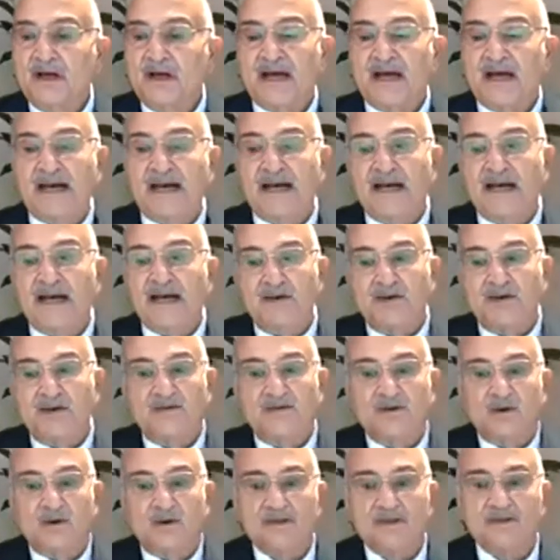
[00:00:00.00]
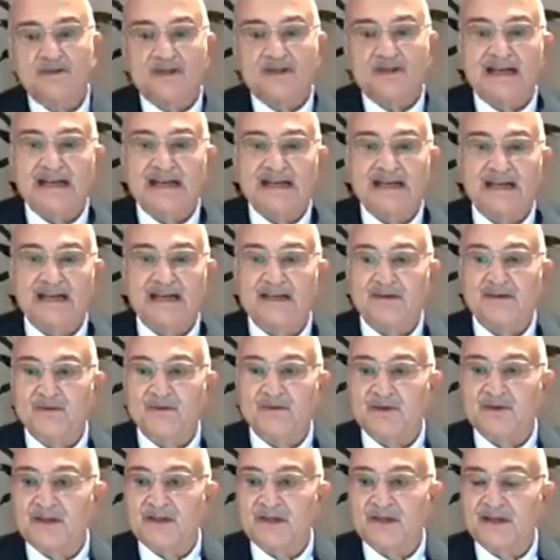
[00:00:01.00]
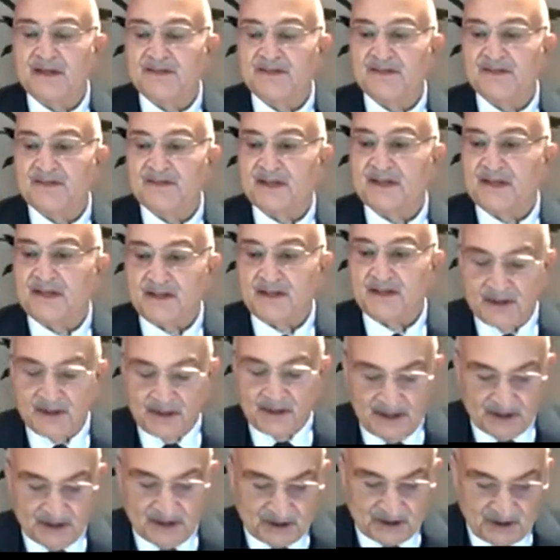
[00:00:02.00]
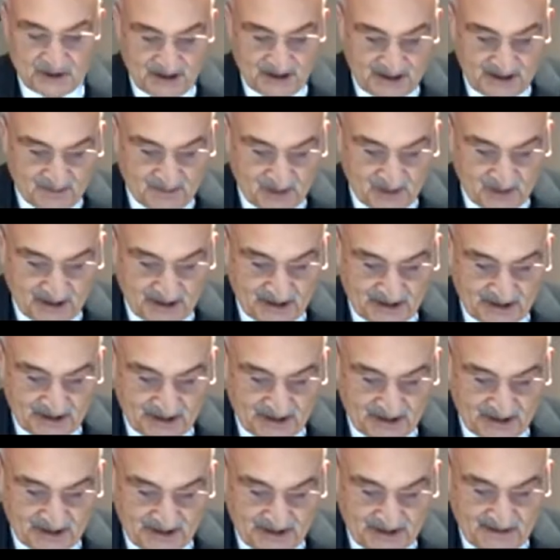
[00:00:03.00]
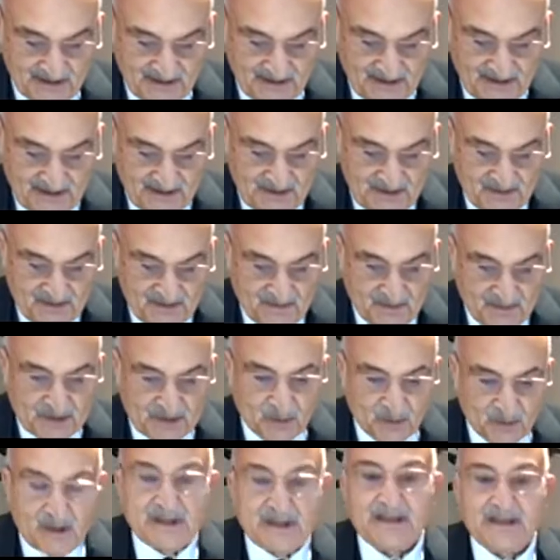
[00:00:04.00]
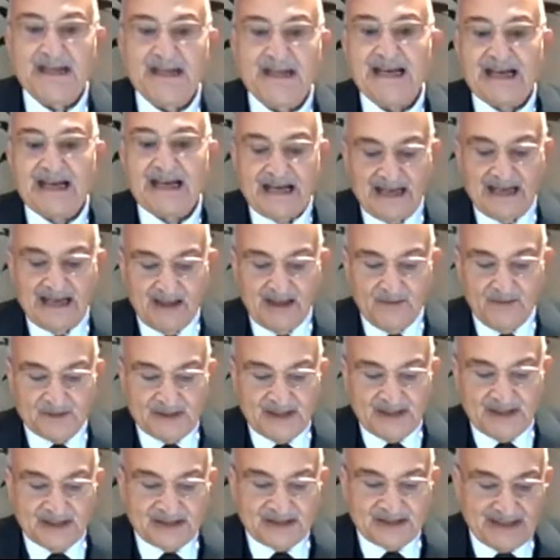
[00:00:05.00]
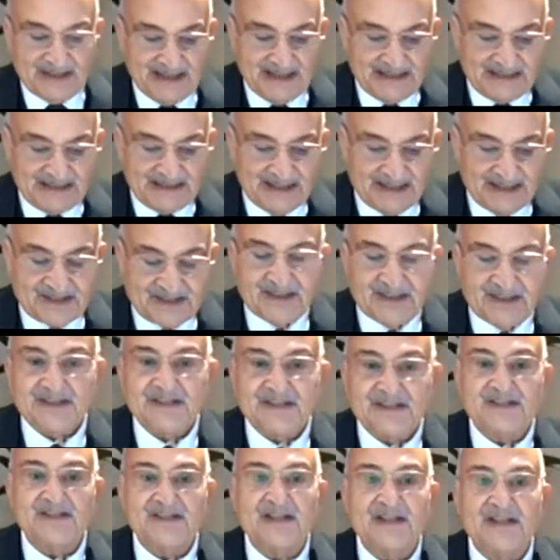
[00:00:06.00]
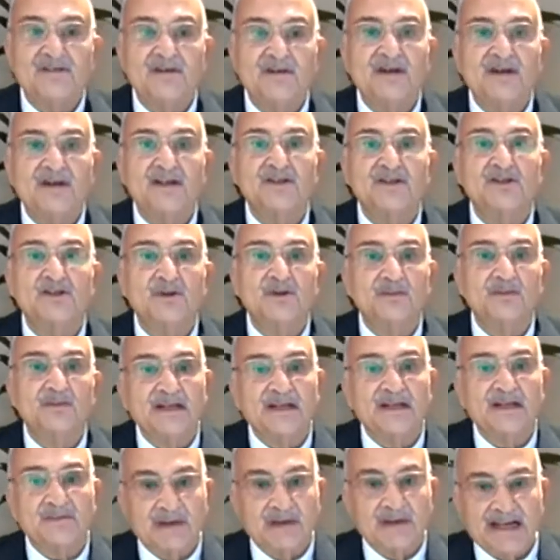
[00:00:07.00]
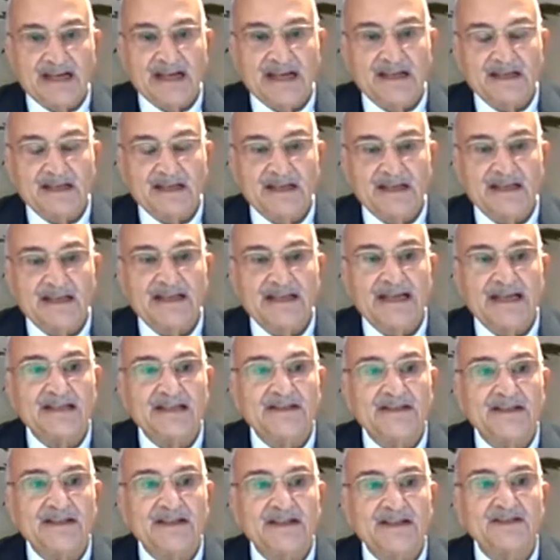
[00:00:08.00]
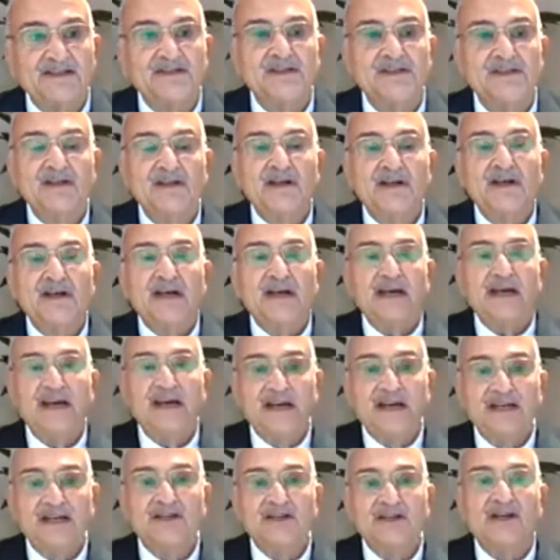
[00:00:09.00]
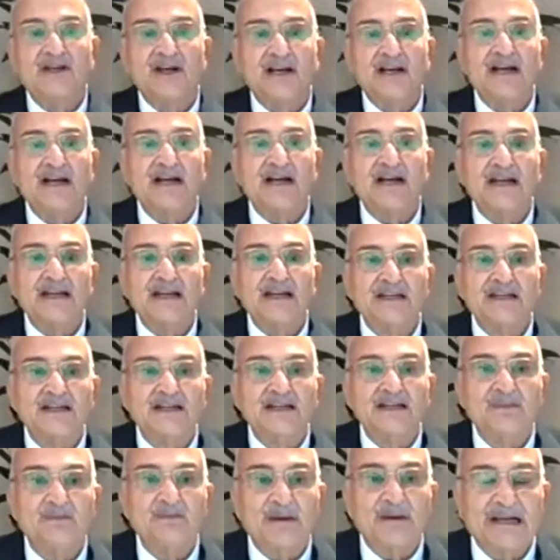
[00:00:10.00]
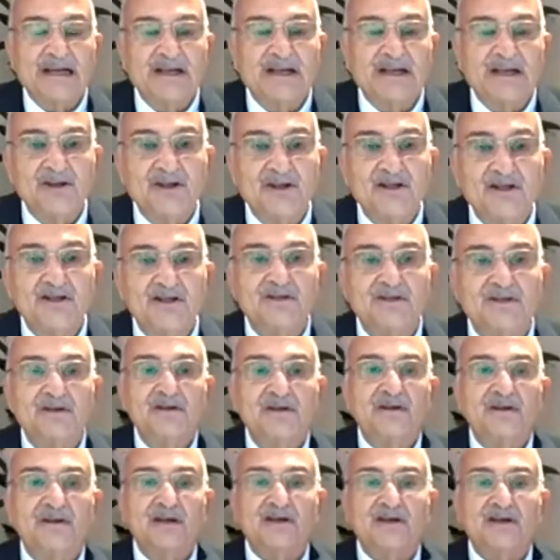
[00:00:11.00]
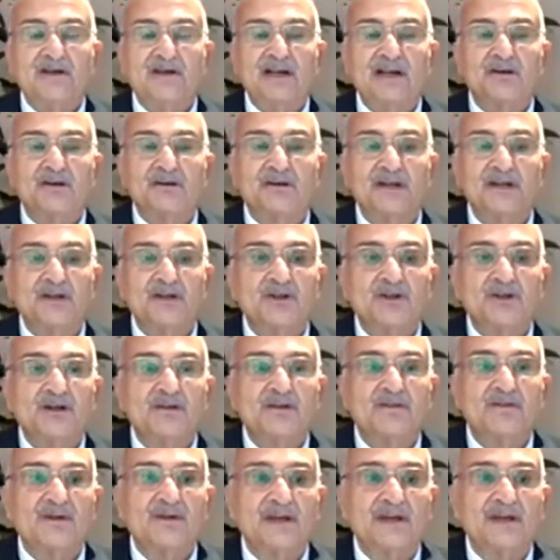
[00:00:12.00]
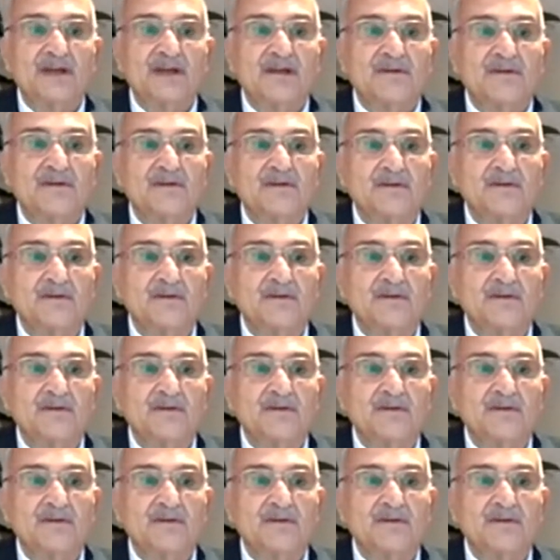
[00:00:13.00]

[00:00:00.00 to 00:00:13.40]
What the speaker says: and of course Thailand with its traditional monarchy. But what they have since 1967 is to be admired, and that is intra-independent recognition of the